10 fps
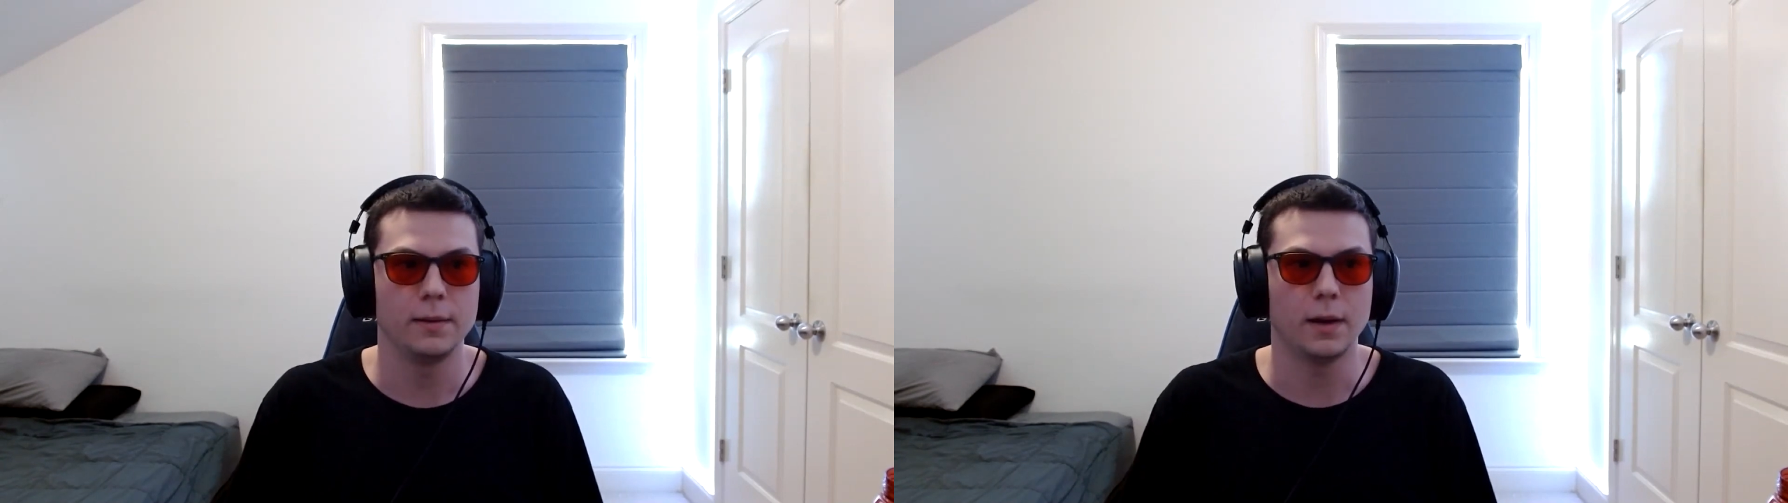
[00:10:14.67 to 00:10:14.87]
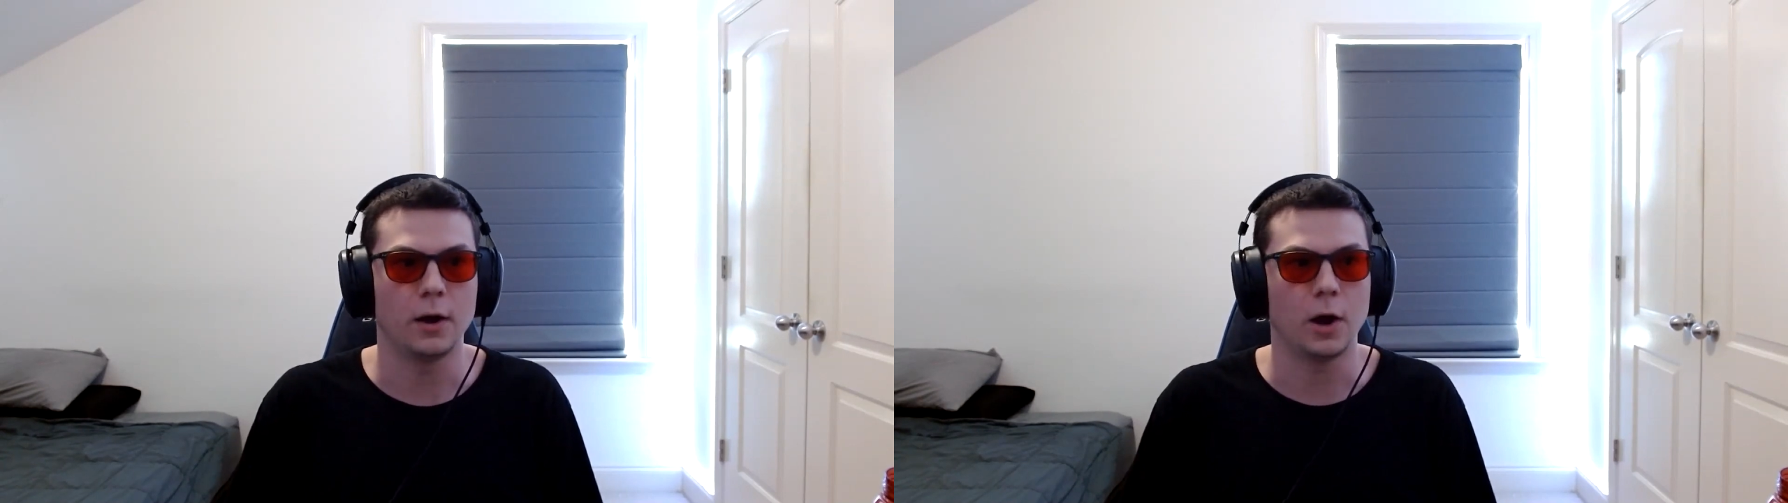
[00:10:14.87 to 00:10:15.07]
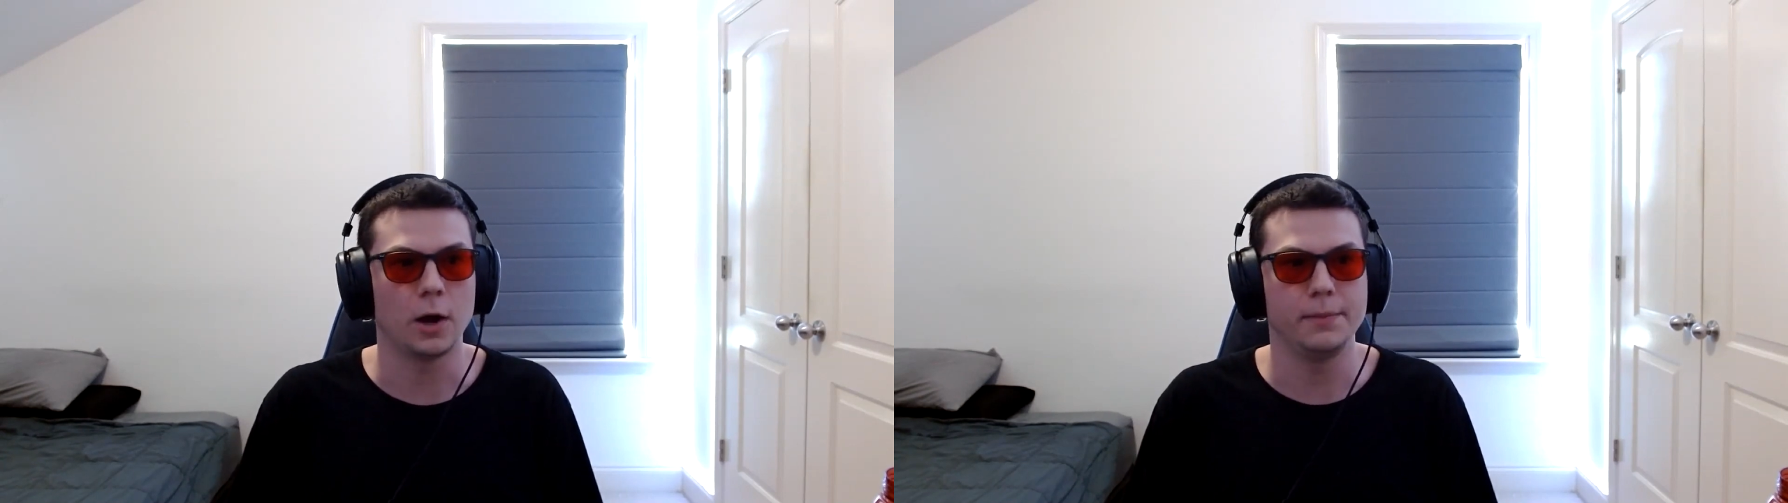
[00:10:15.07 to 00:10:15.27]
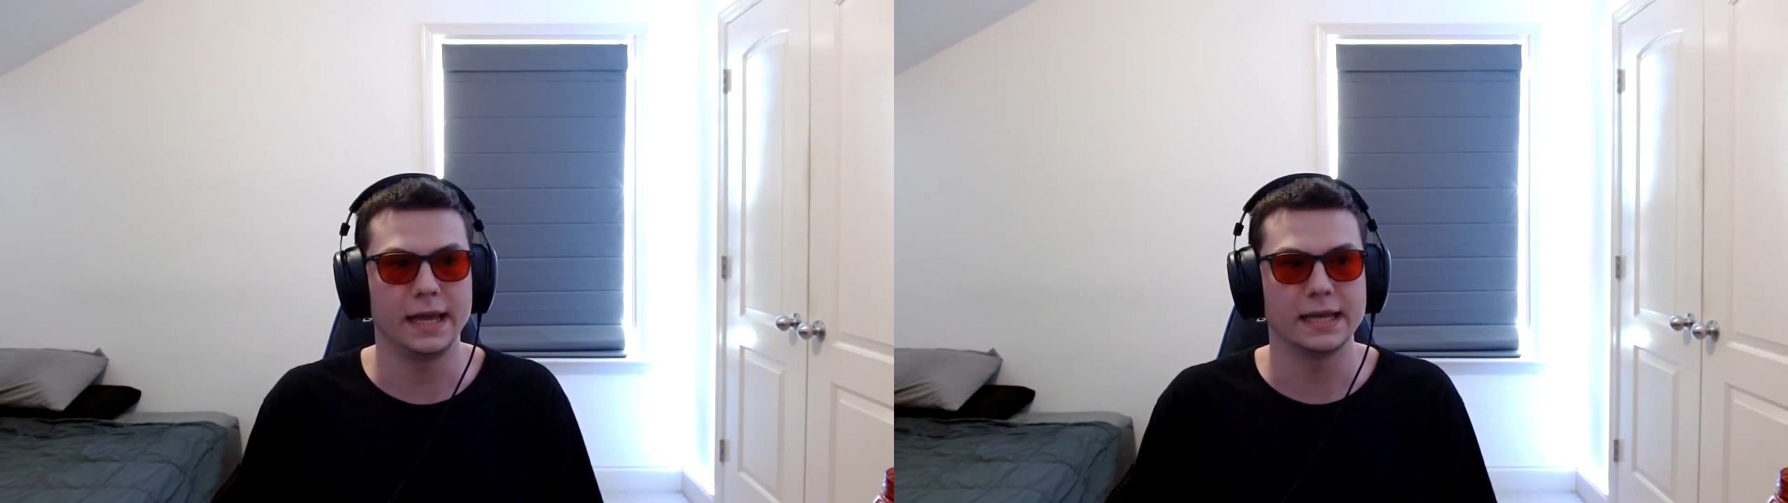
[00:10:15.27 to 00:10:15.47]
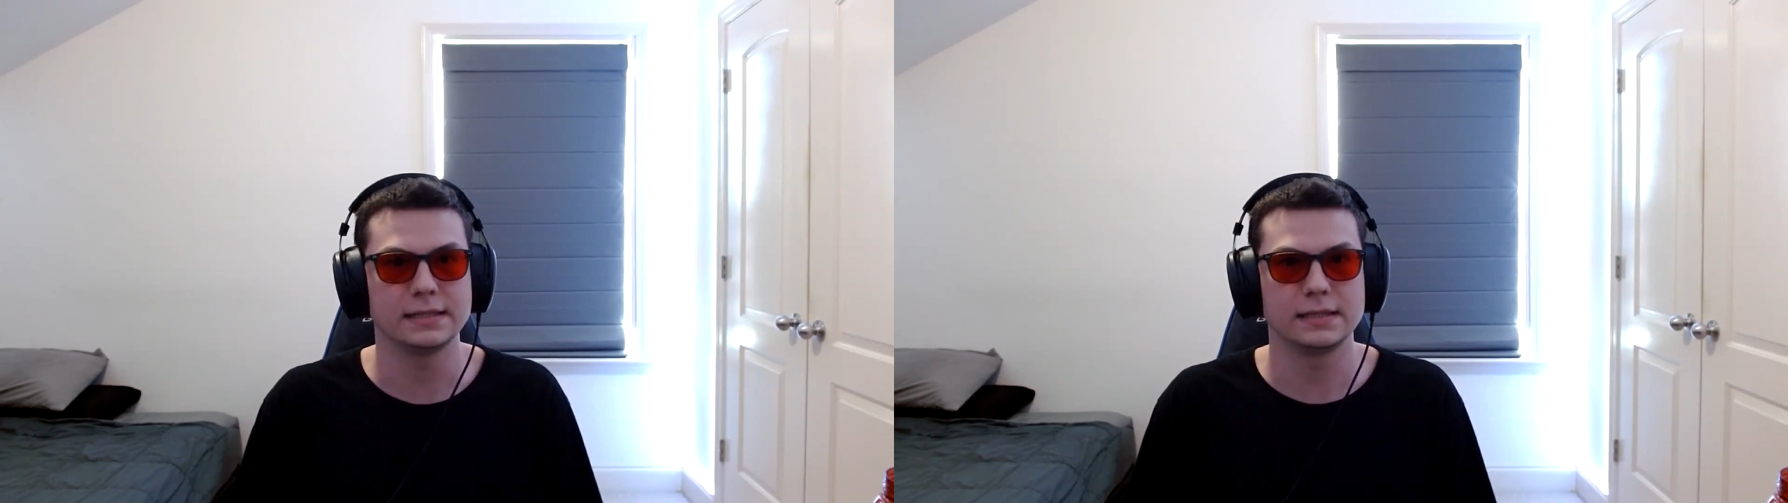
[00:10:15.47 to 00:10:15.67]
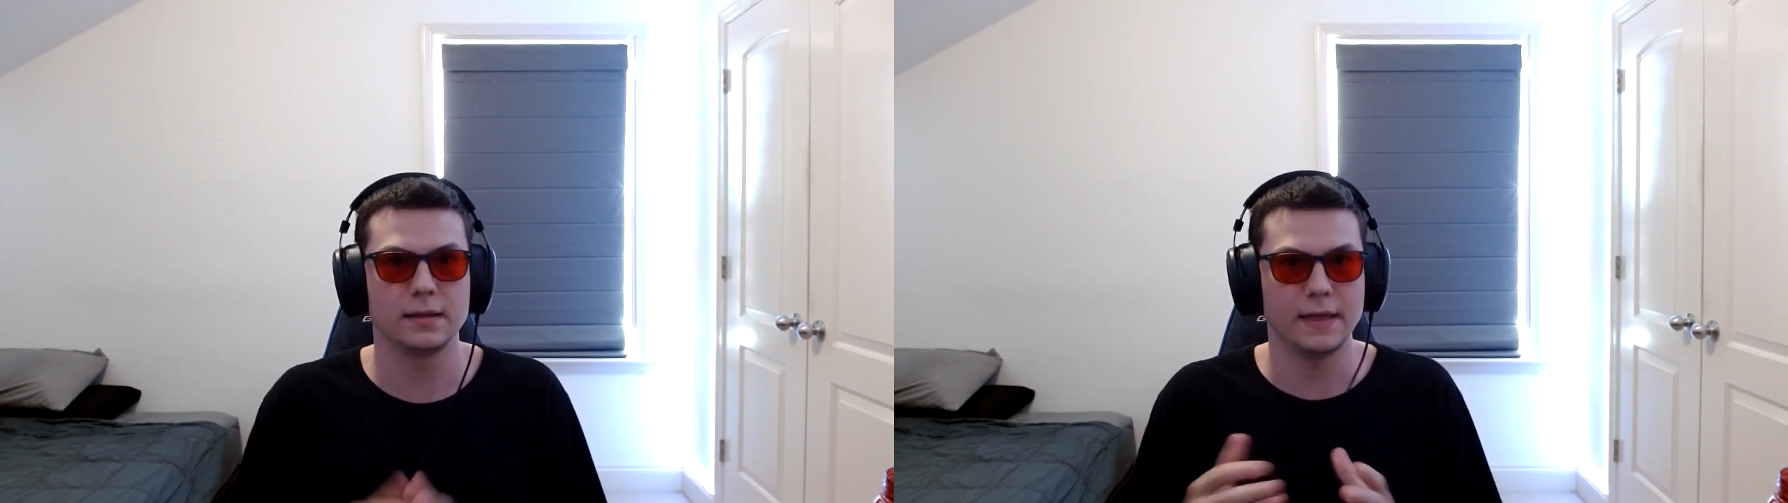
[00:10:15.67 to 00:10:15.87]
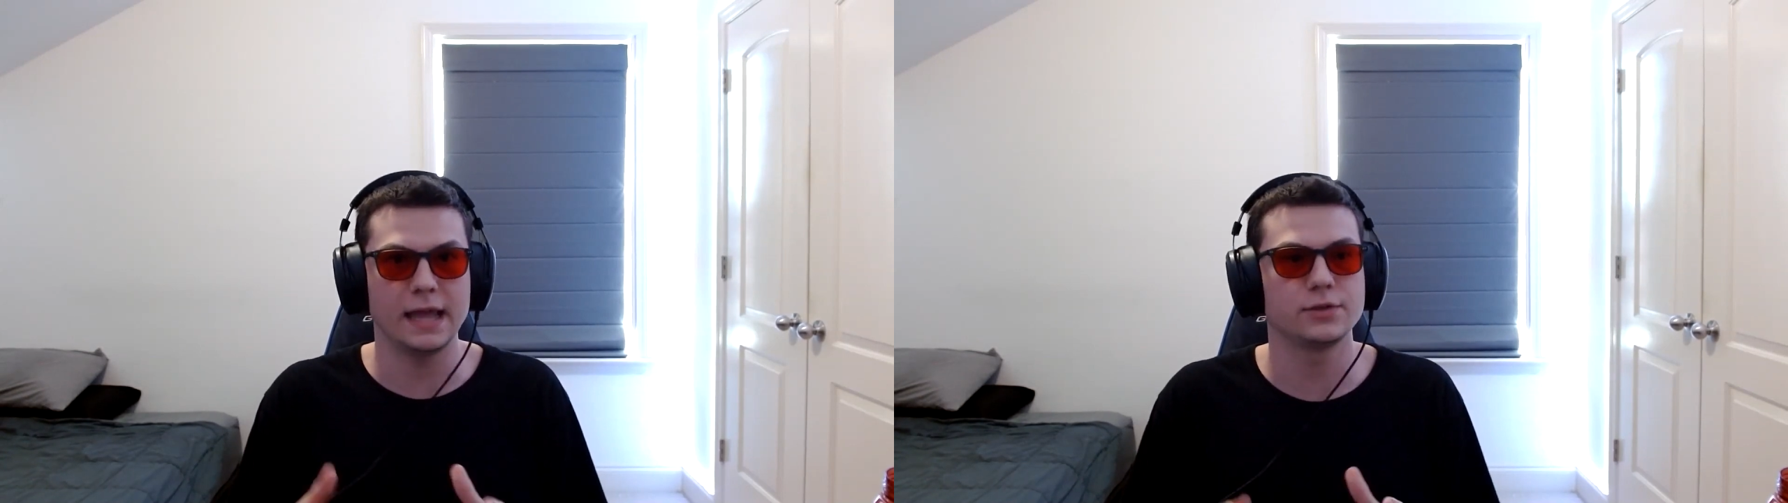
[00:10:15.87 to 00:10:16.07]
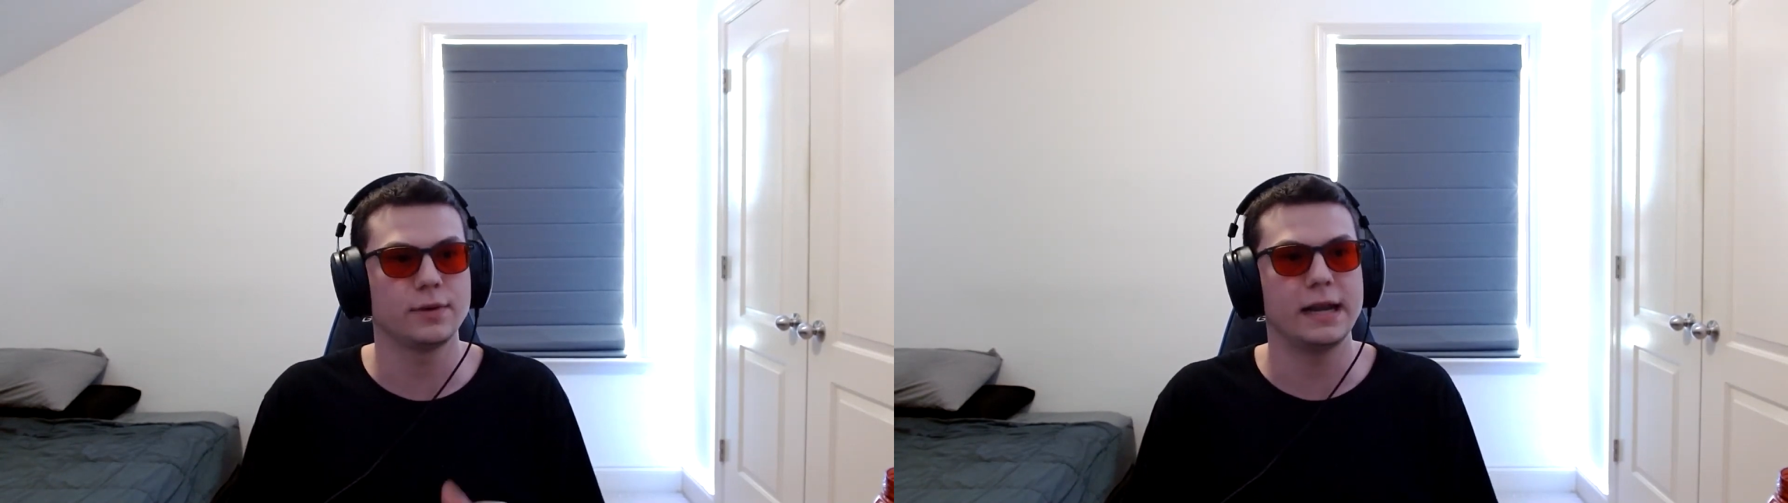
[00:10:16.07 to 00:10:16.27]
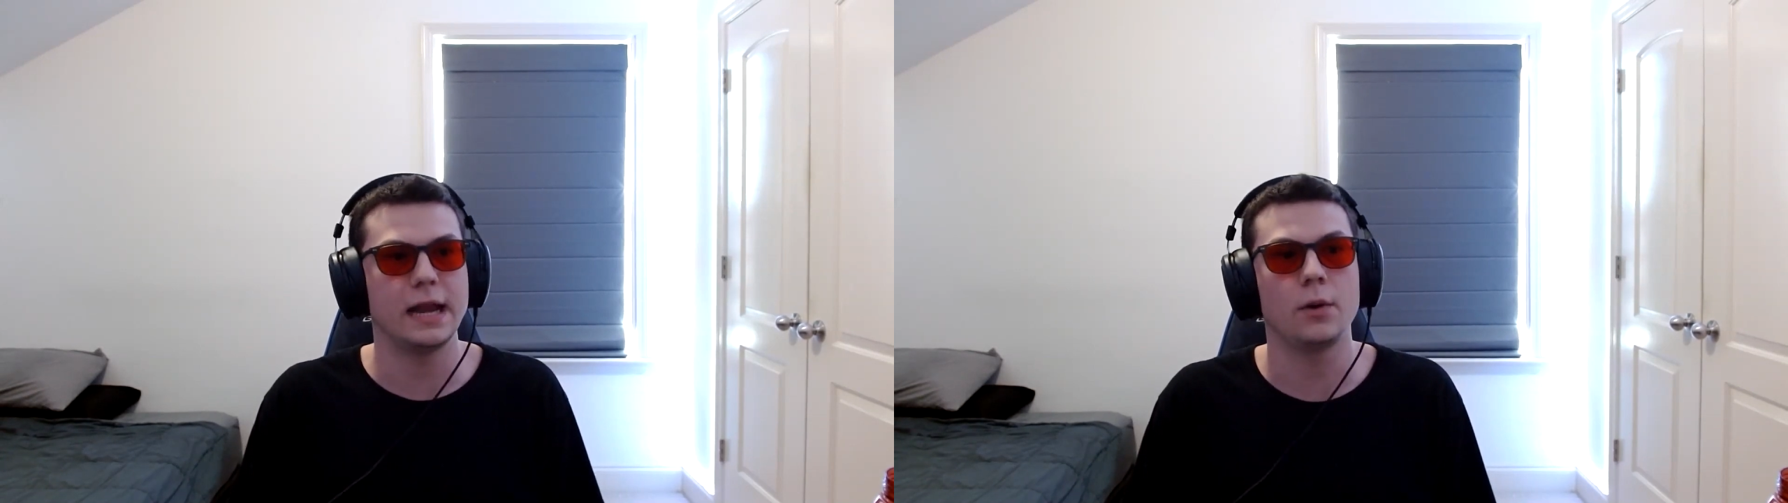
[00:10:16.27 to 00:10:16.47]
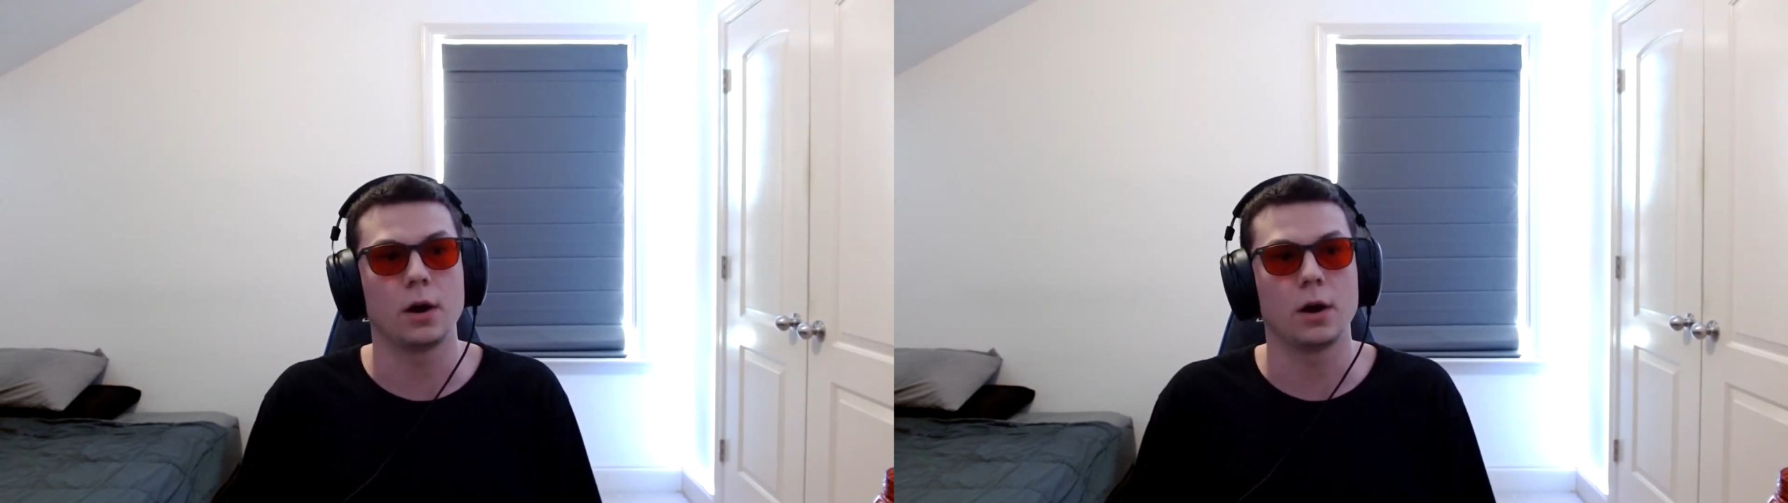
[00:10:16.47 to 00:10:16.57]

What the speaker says: our biggest things right now